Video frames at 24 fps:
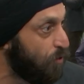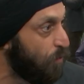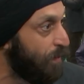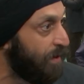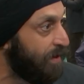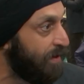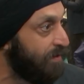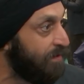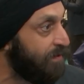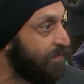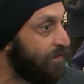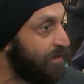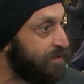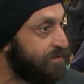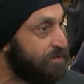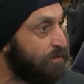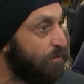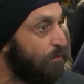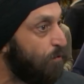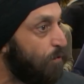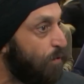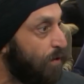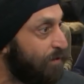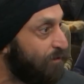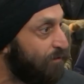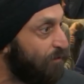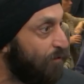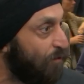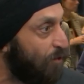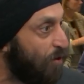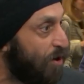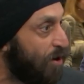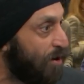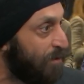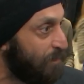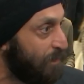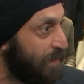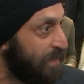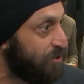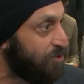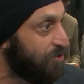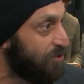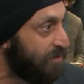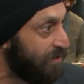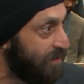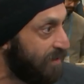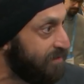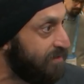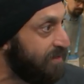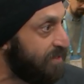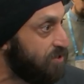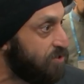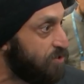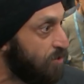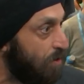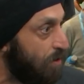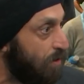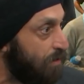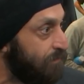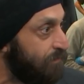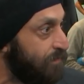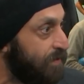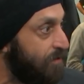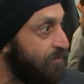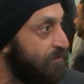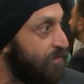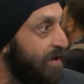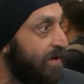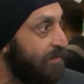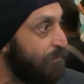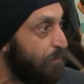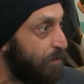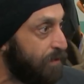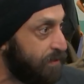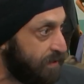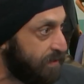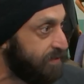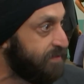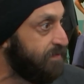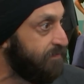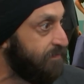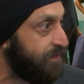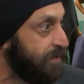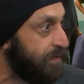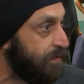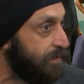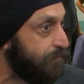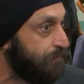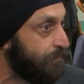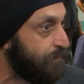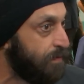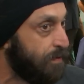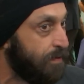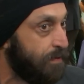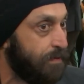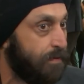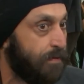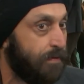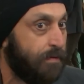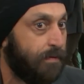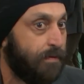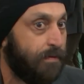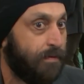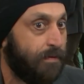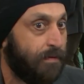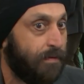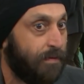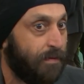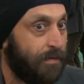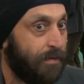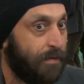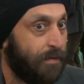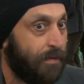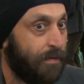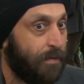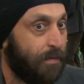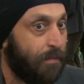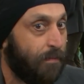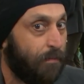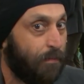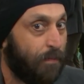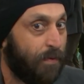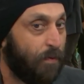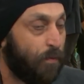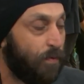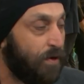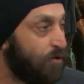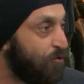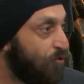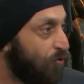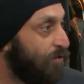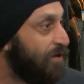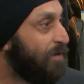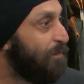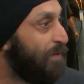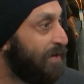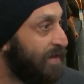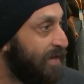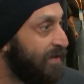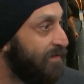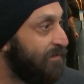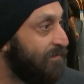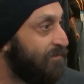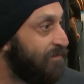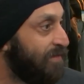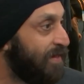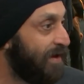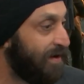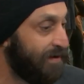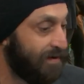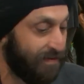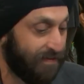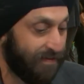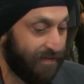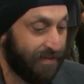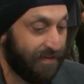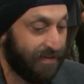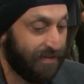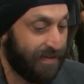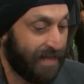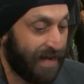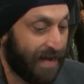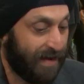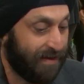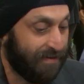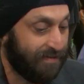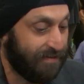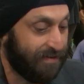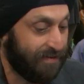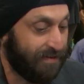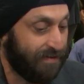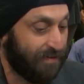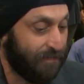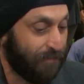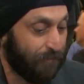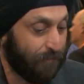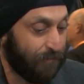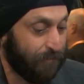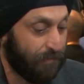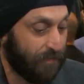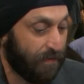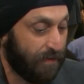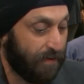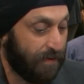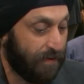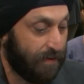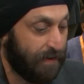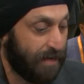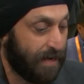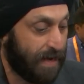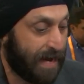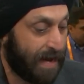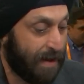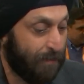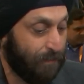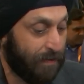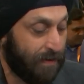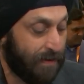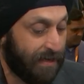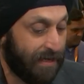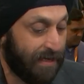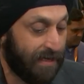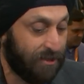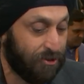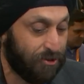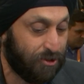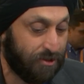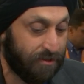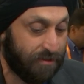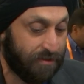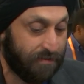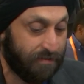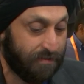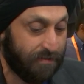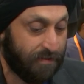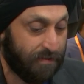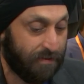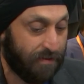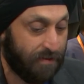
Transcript: to end. It's a workflow automation that they solve. They drive productivity. But we truly believe that that application